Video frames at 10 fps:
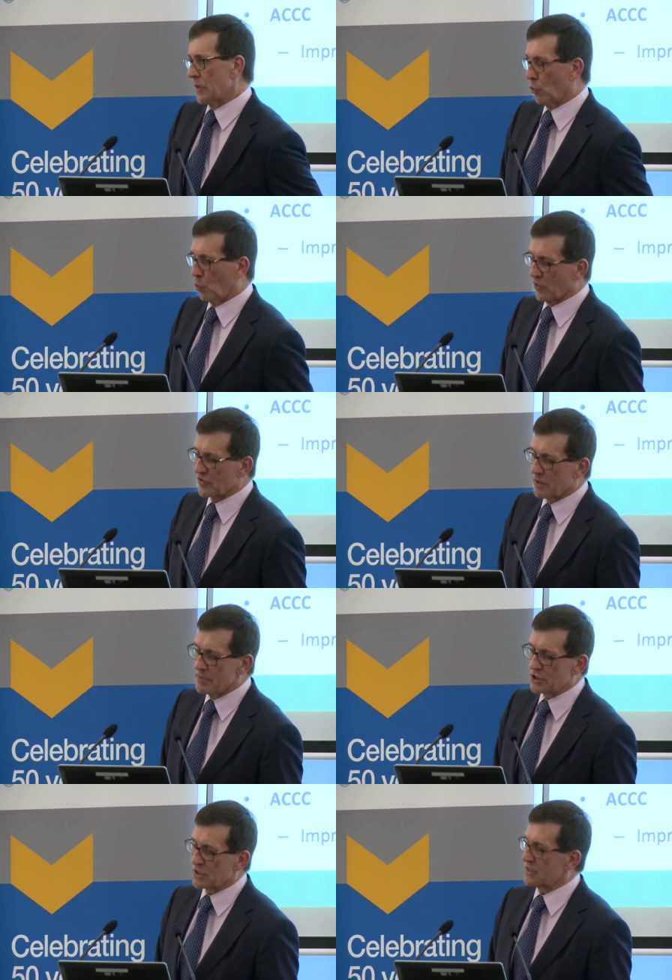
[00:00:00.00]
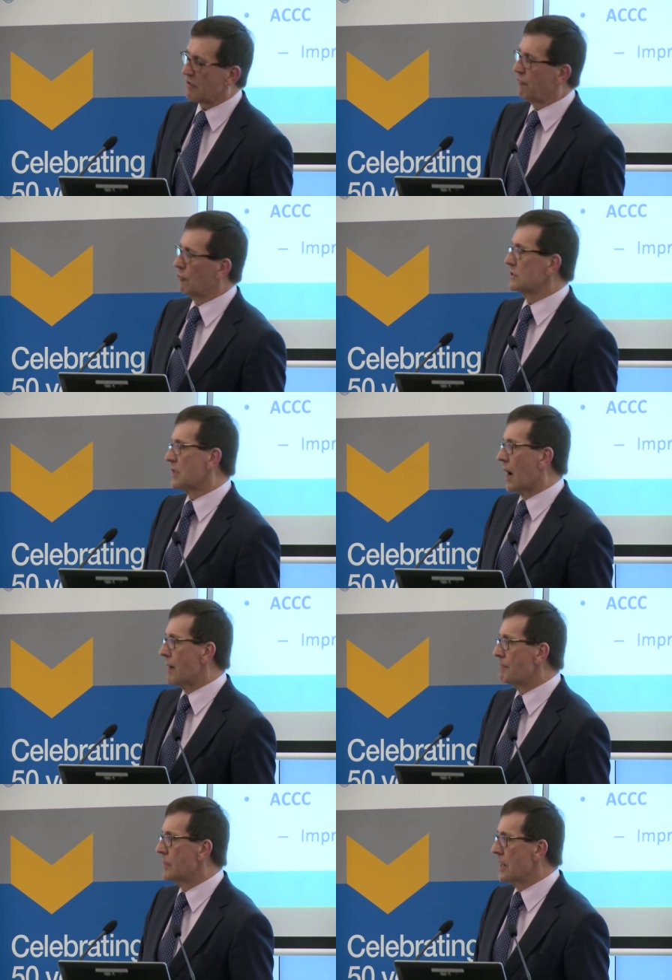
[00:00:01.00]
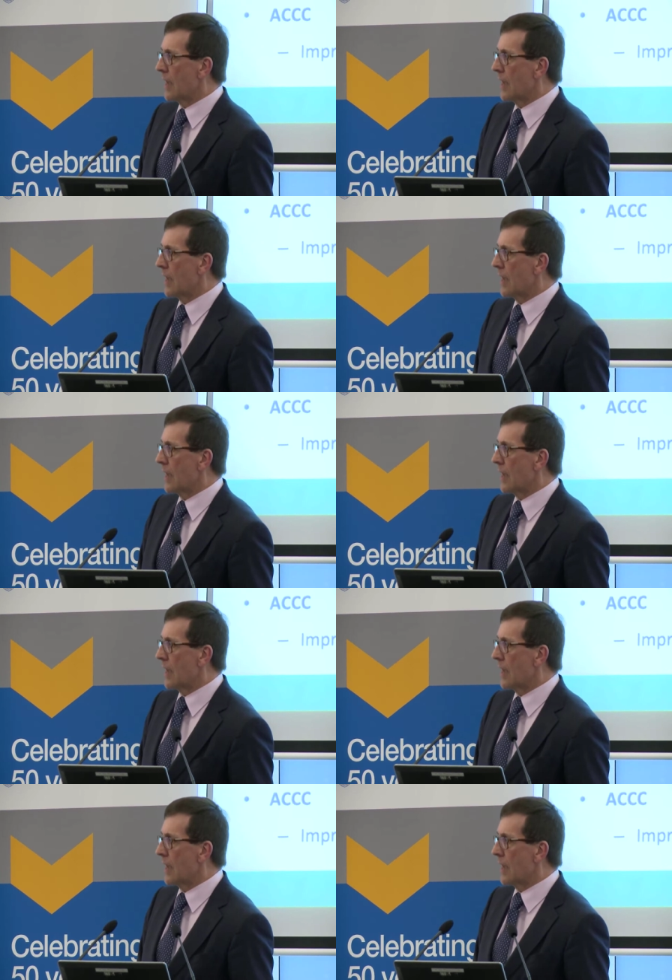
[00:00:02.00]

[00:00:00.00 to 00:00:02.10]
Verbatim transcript: All of the commissioners are full-time